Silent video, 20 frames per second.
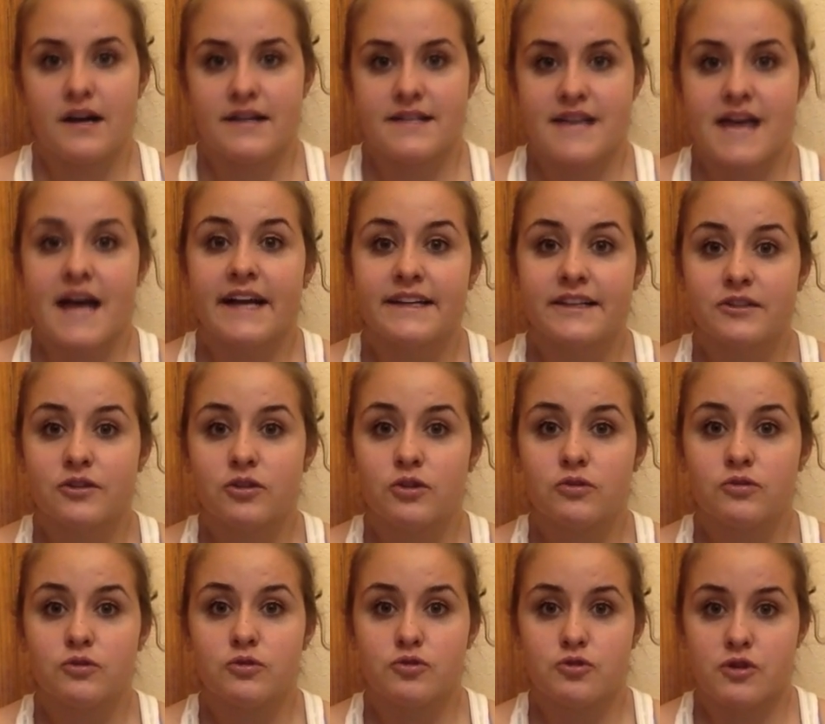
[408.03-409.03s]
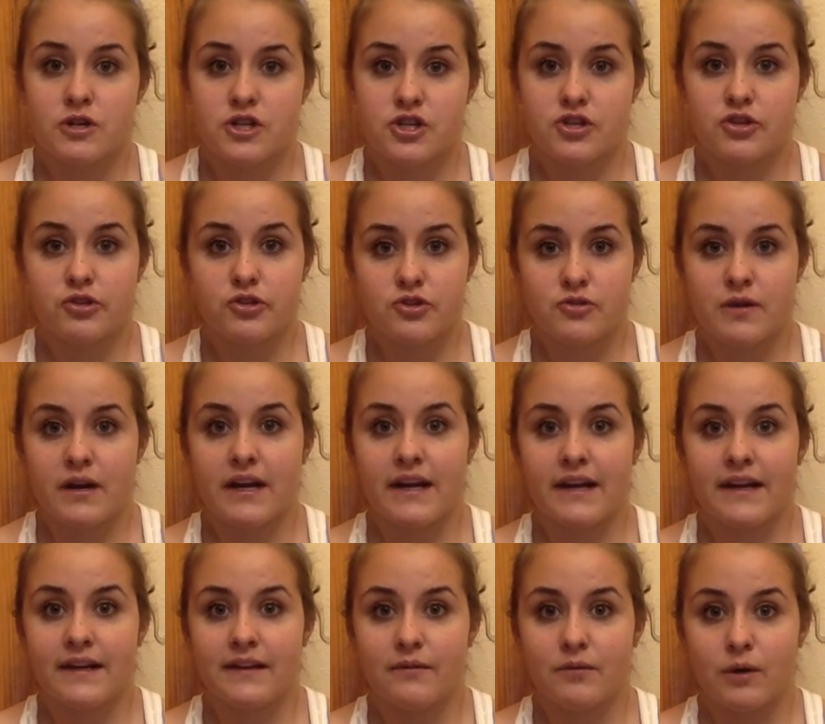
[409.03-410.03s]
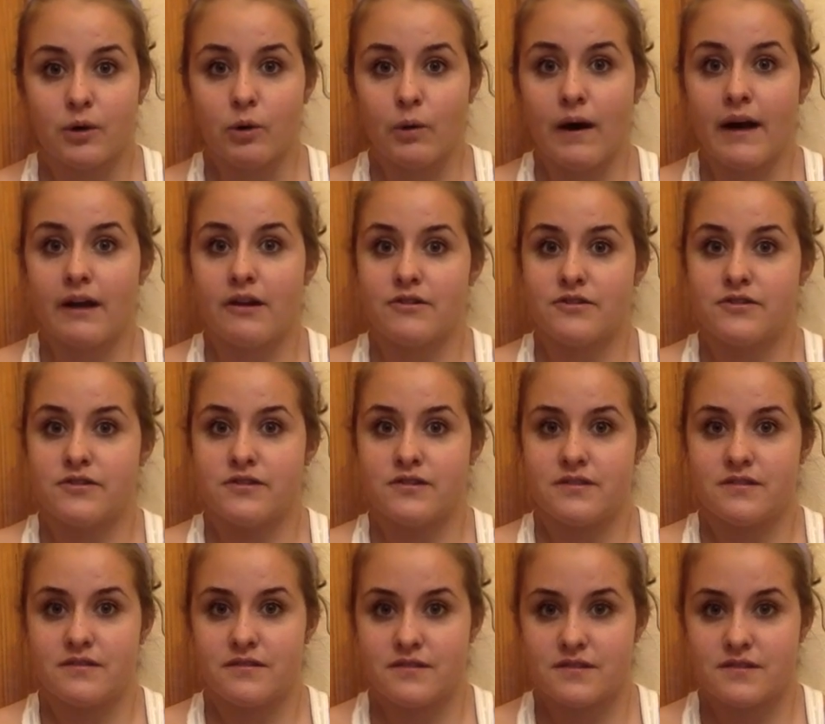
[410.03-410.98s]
Technical nutritional training requires